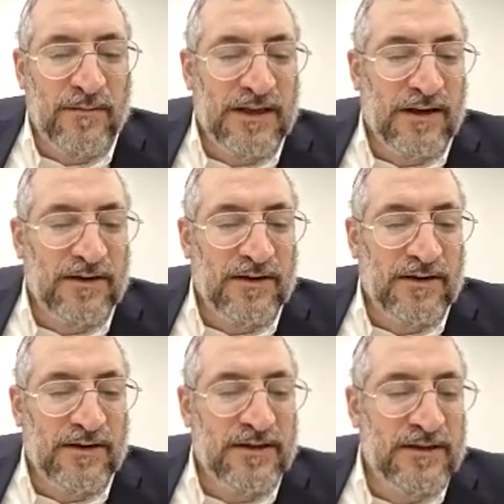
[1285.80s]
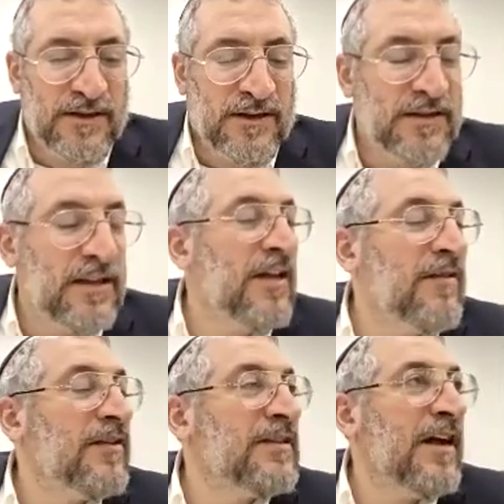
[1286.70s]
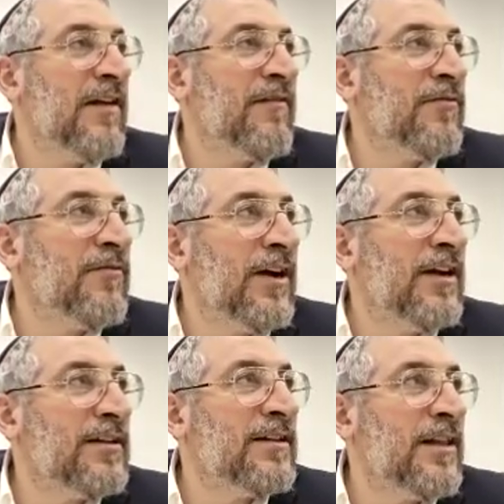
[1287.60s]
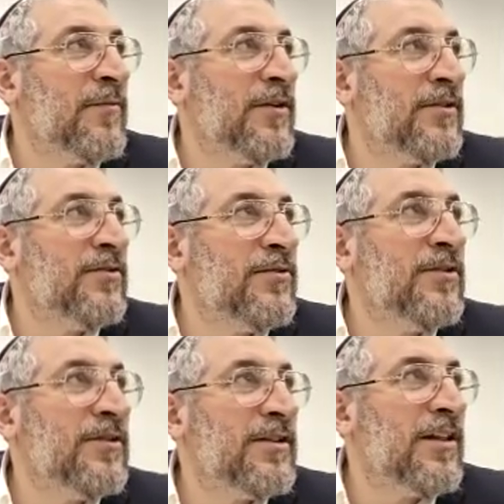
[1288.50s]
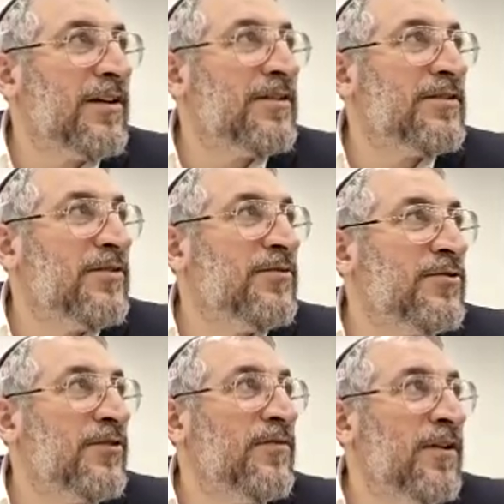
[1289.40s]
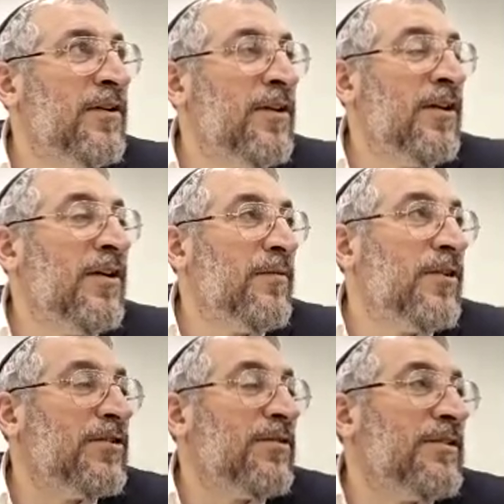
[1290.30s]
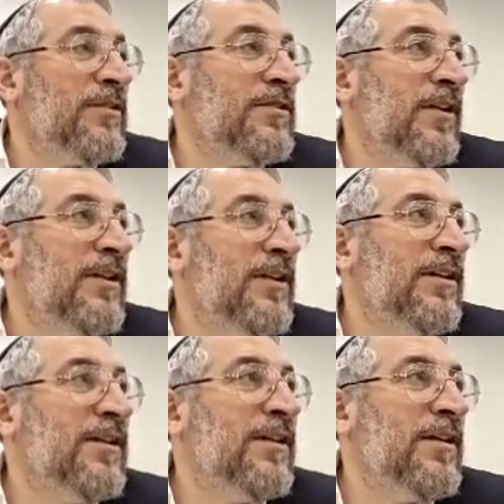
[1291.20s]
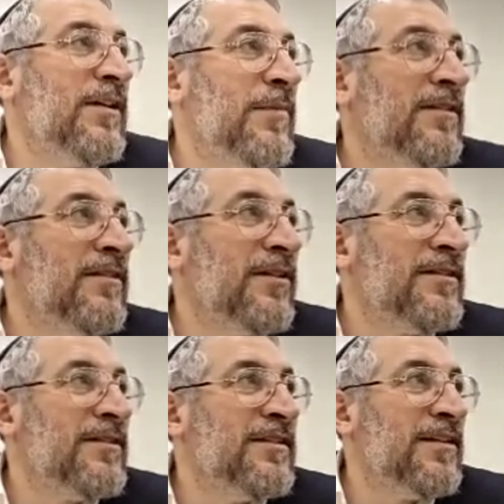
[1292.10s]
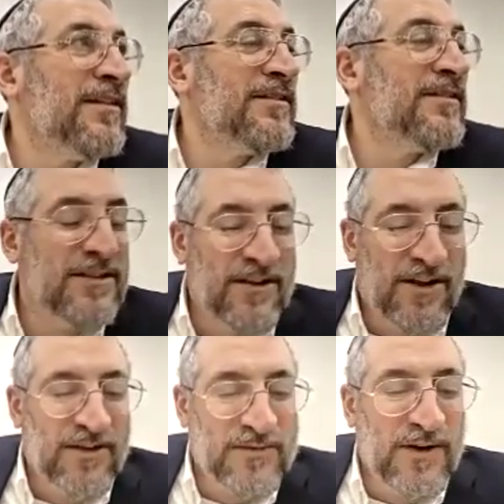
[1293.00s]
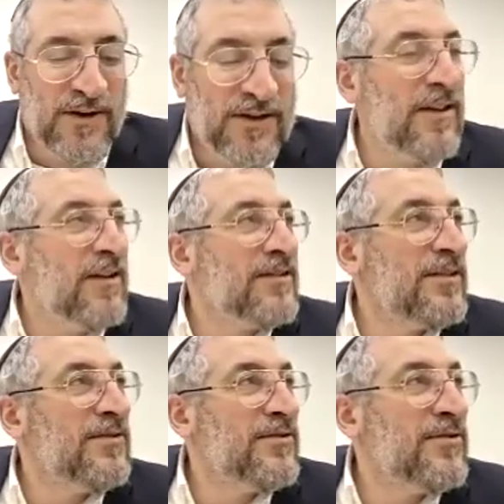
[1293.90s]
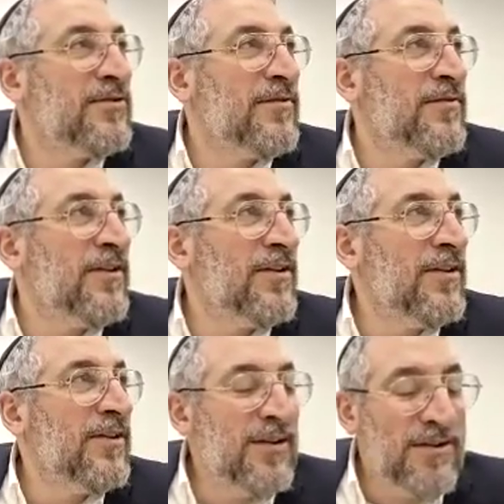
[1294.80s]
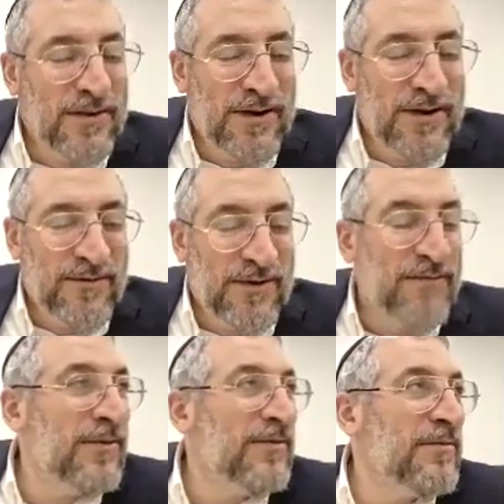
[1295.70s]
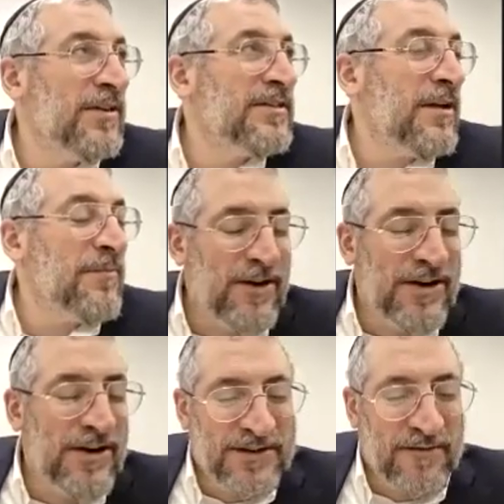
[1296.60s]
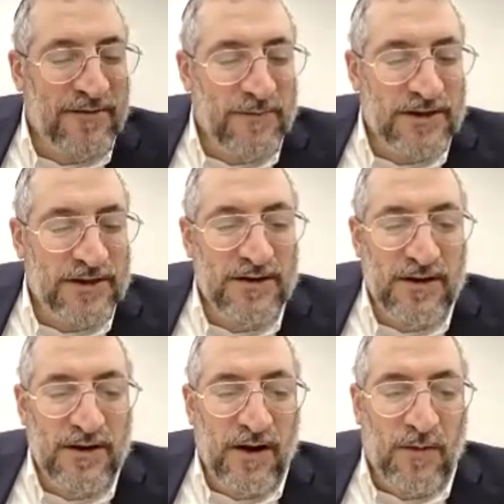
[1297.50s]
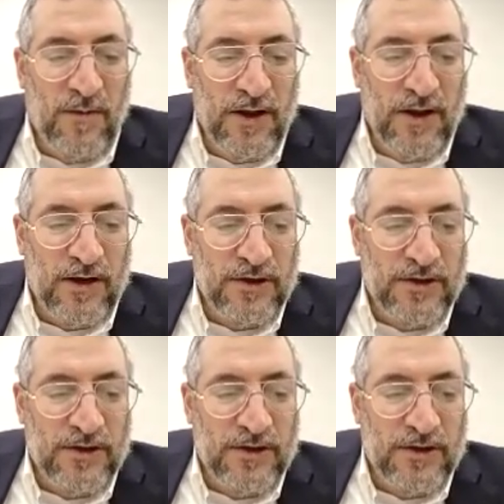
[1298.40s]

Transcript: sells his slave, does he have any rights to tell him what to do? You're telling us to do tshuva. The Baruch Shalom has already abandoned us. He sent us into Galus. Why are you telling us to do tshuva? He separated himself from us. Go